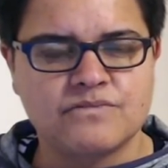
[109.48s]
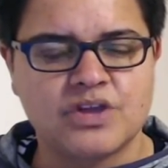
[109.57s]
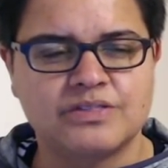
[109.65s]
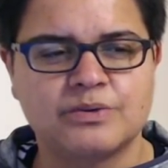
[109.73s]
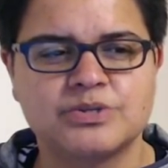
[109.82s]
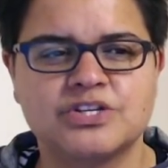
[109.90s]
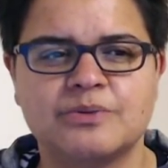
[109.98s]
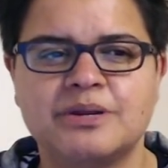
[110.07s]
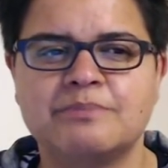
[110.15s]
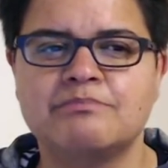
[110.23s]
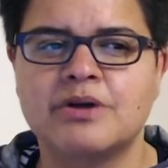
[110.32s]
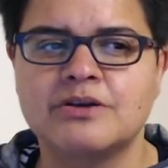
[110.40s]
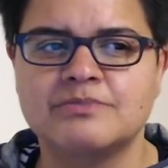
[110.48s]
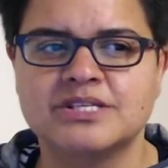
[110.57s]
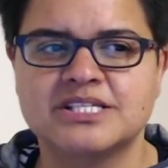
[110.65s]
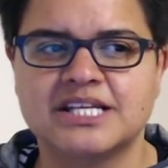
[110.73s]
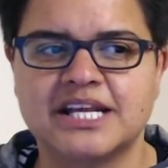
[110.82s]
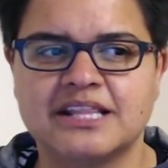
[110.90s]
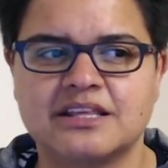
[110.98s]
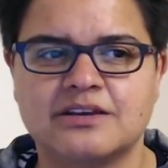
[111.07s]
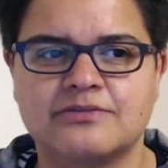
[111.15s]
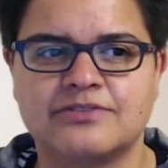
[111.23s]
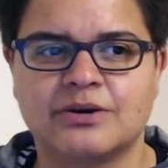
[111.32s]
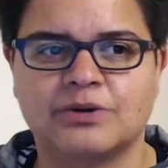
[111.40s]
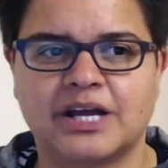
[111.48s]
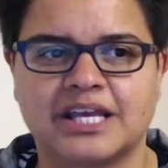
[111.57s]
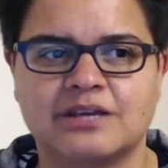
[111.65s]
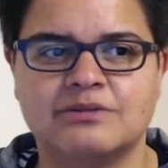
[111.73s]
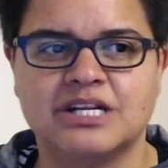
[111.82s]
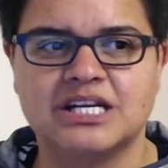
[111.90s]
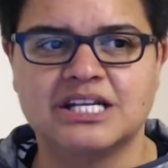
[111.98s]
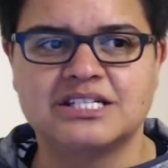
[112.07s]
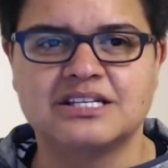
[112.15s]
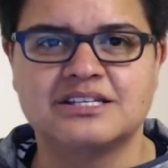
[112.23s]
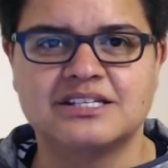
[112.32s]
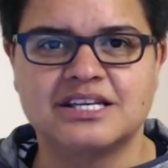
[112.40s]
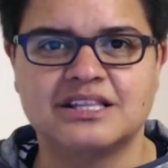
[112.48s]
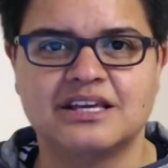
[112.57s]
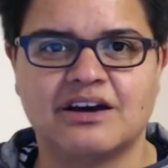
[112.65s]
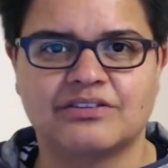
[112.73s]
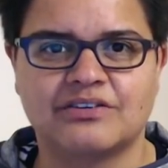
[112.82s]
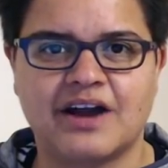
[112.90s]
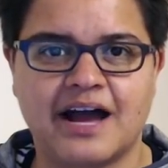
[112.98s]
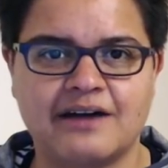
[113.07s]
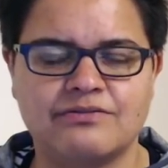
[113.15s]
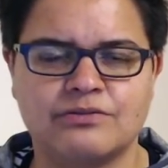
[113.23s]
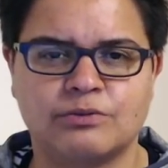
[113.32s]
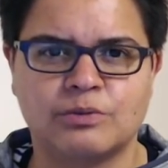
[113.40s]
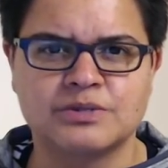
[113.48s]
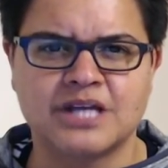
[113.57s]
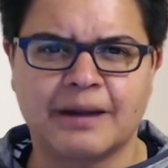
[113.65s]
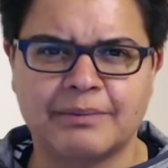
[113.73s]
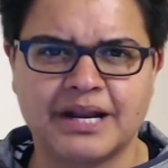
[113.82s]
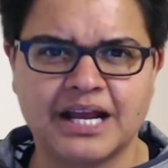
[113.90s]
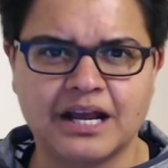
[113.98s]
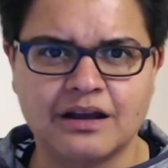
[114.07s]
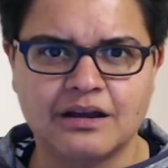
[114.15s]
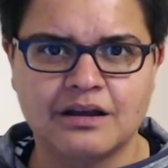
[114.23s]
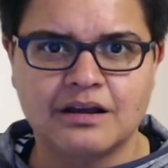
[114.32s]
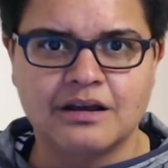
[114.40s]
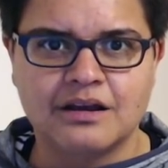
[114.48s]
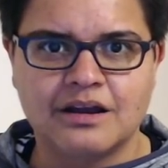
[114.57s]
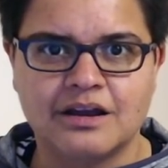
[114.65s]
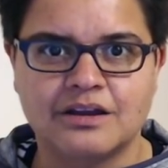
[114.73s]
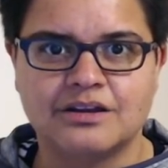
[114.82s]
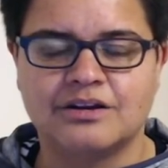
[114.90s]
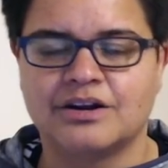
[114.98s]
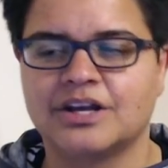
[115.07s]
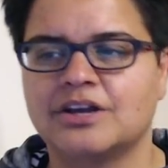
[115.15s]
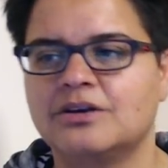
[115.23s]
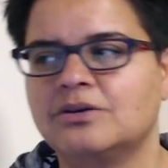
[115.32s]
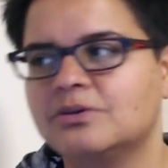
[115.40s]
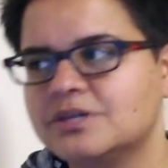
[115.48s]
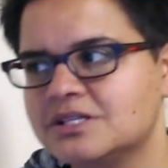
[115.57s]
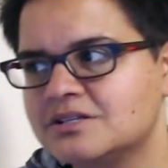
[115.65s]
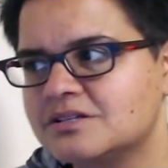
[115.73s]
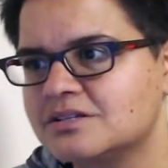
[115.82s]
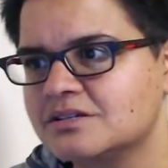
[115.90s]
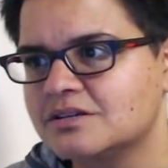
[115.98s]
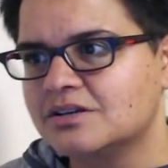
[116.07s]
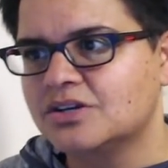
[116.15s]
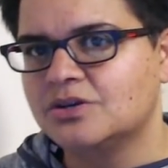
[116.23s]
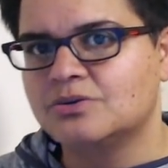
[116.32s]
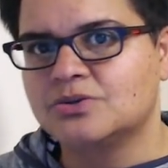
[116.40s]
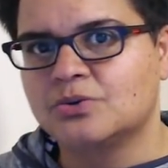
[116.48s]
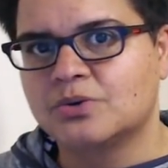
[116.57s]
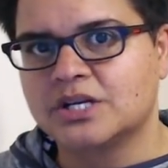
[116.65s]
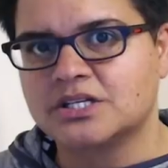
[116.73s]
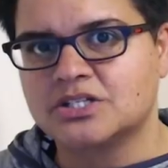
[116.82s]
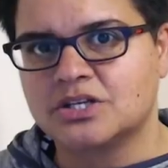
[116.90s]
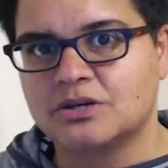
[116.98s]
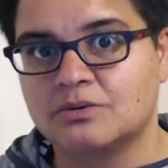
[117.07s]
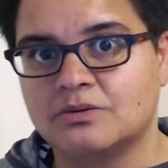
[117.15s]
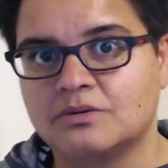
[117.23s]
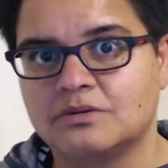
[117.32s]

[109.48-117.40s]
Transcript: moments in it that you felt like you needed to see the other half of what was happening. You know, like, who is Hugh talking to?